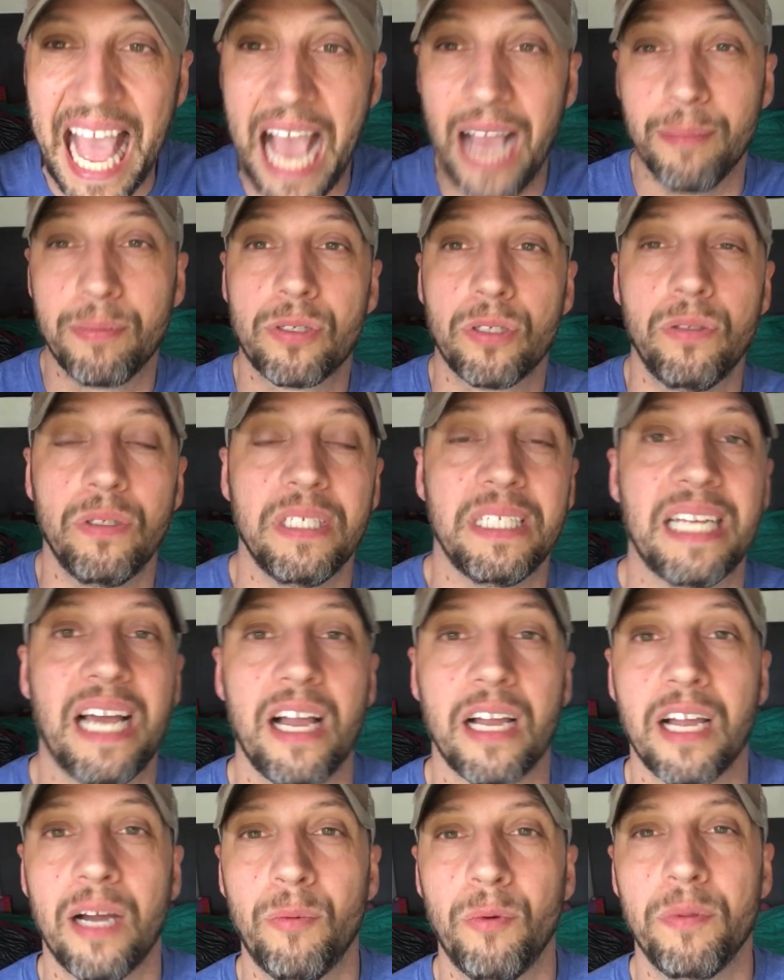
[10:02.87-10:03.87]
absolutely
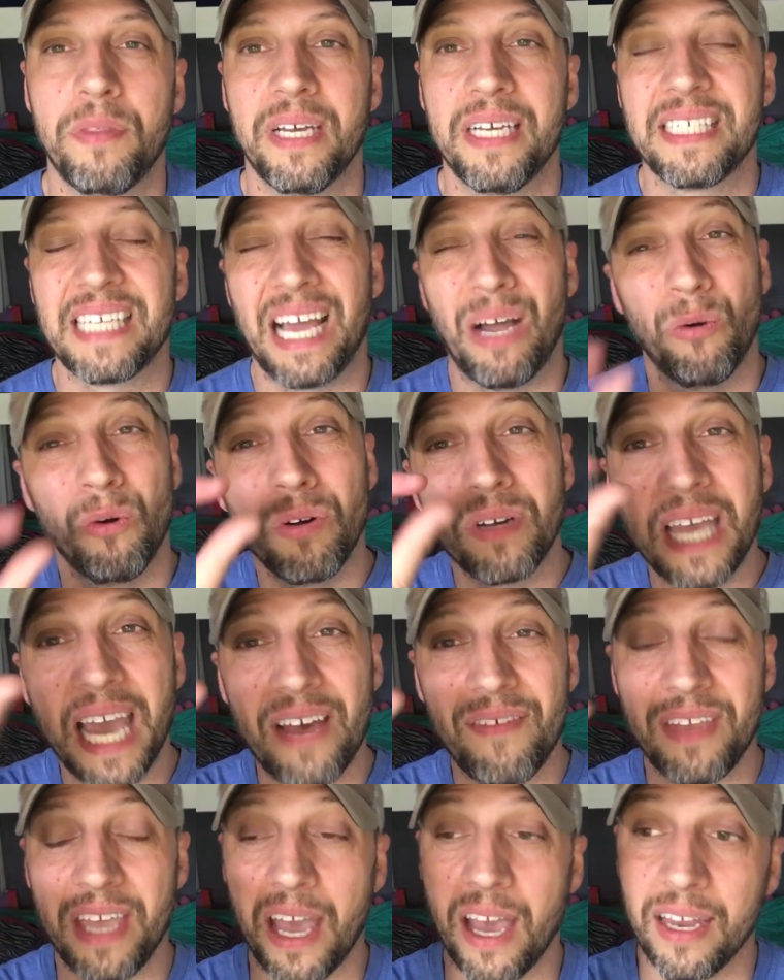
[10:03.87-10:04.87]
not come with us, I will
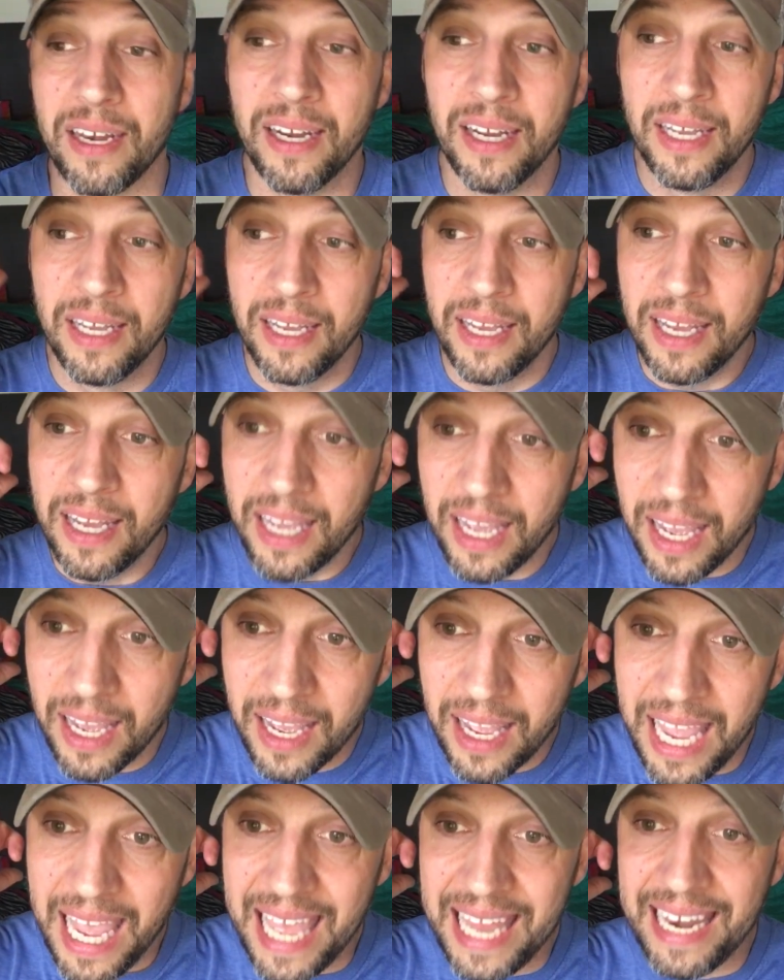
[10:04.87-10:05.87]
caveat
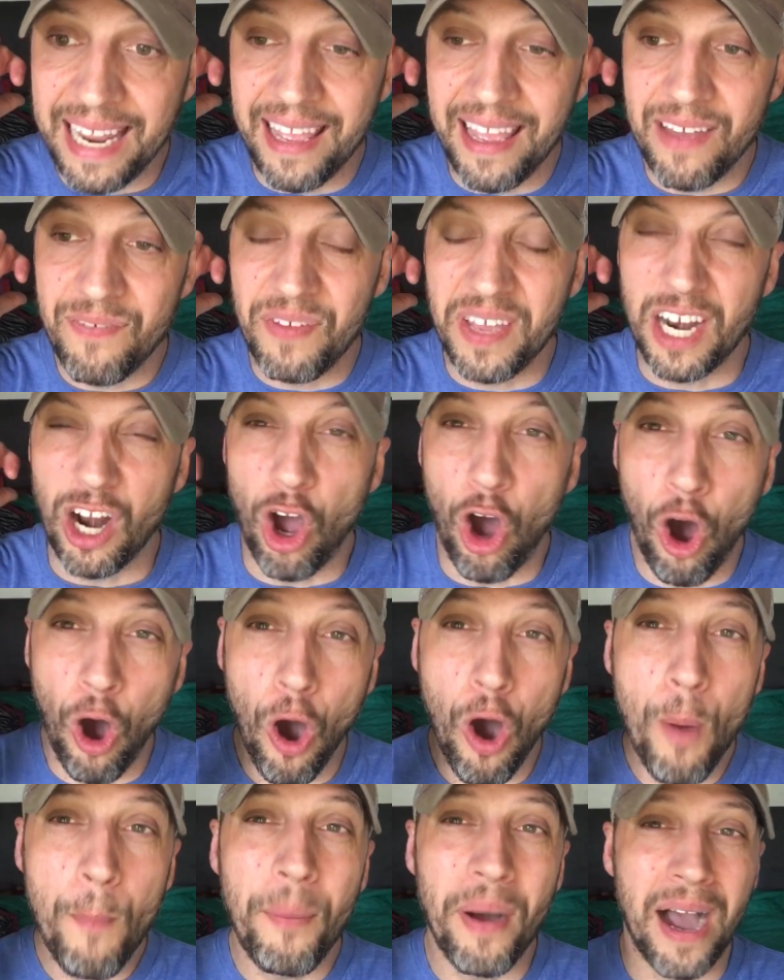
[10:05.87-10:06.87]
it if at
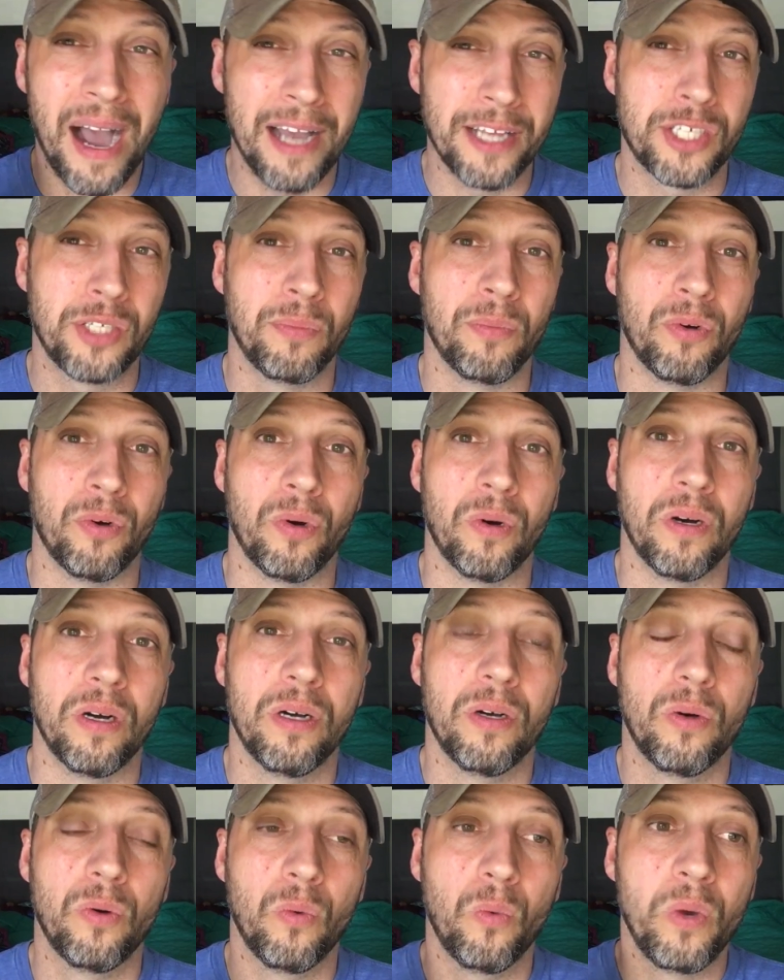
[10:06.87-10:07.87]
all possible,
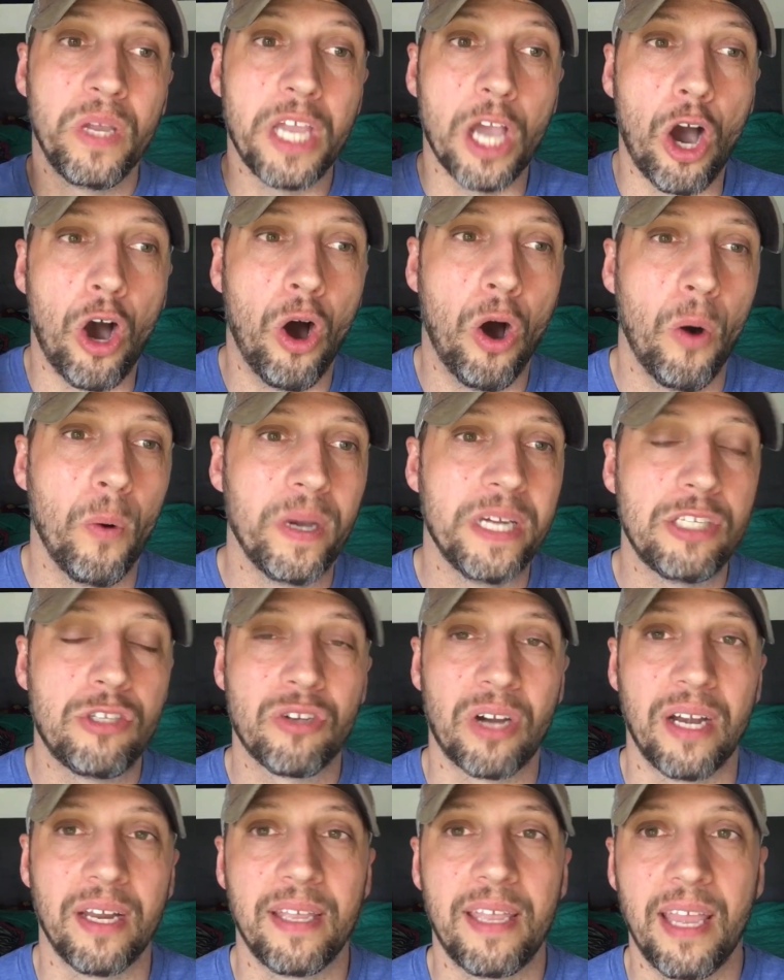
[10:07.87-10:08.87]
we always
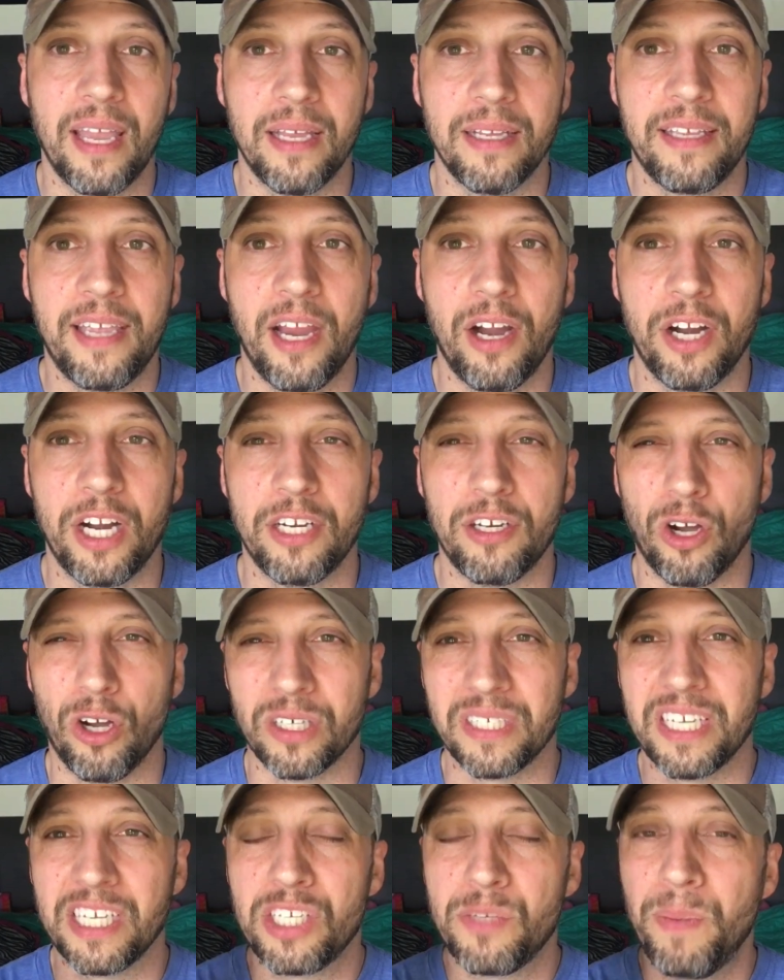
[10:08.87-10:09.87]
try to carry our
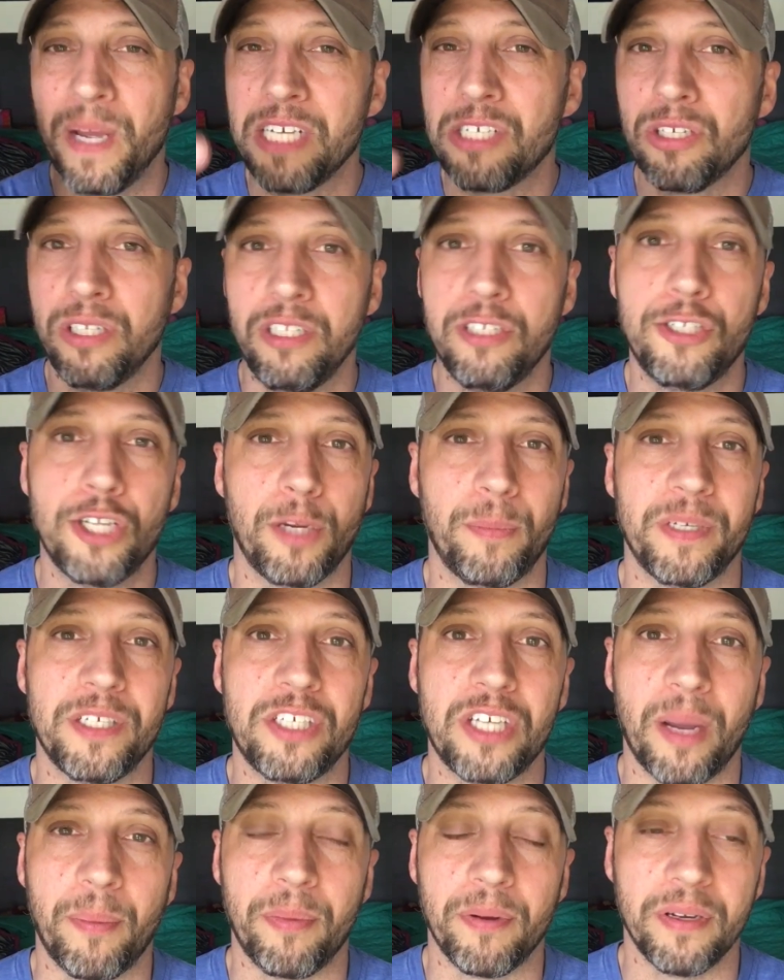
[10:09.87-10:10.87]
dogs, especially the German
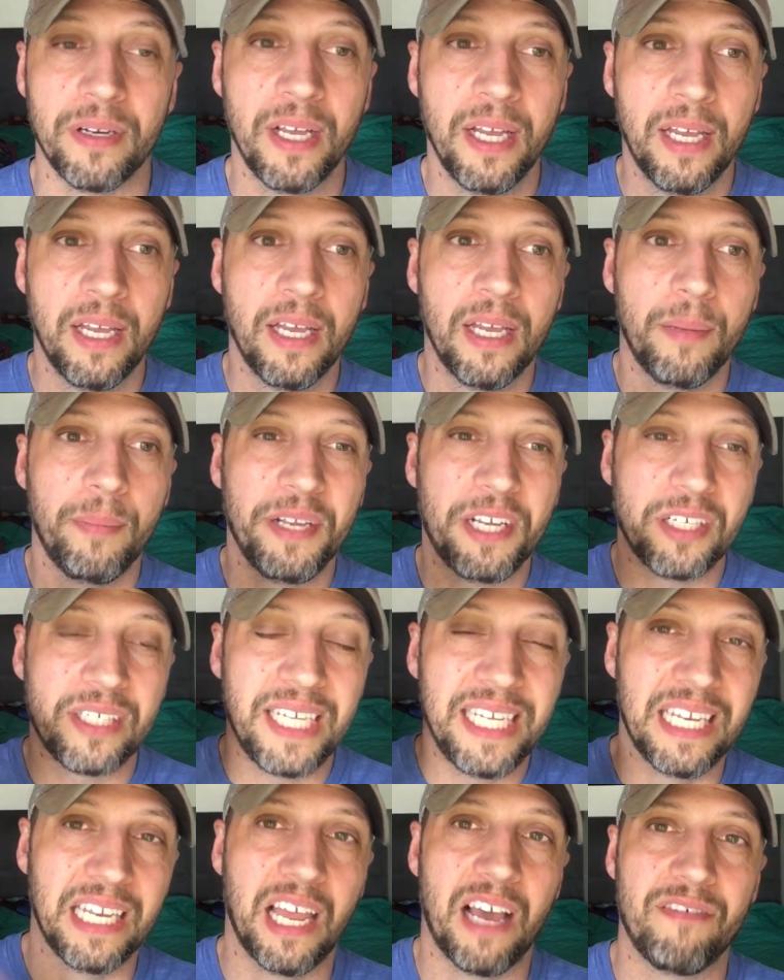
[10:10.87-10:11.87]
Shepherd, because
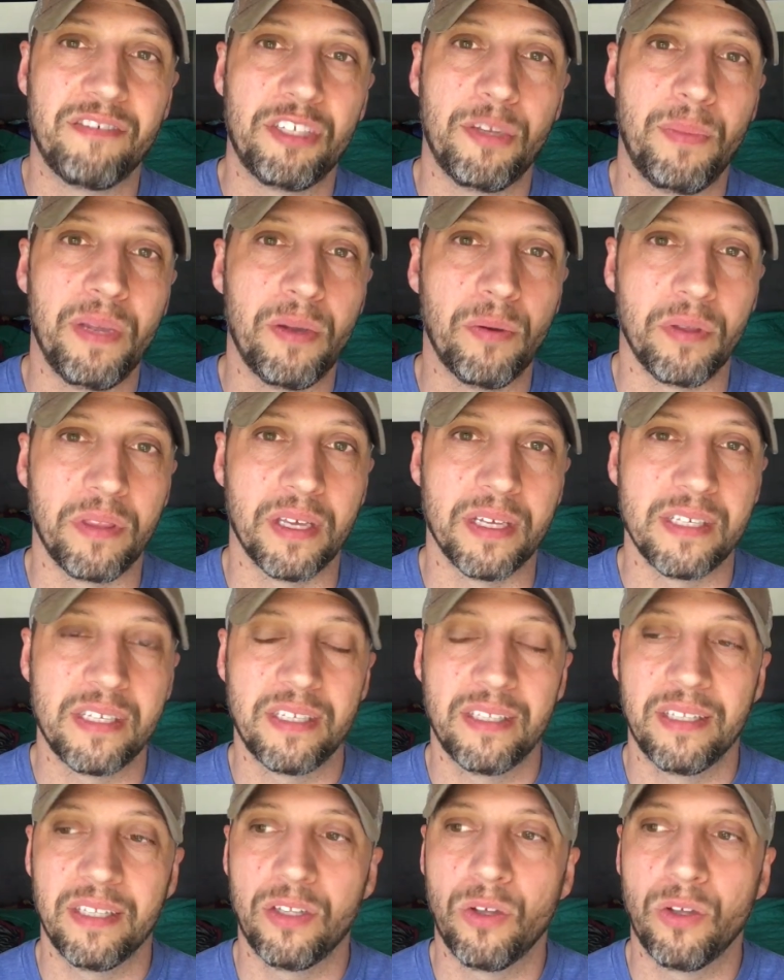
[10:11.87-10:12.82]
he loves to be with us.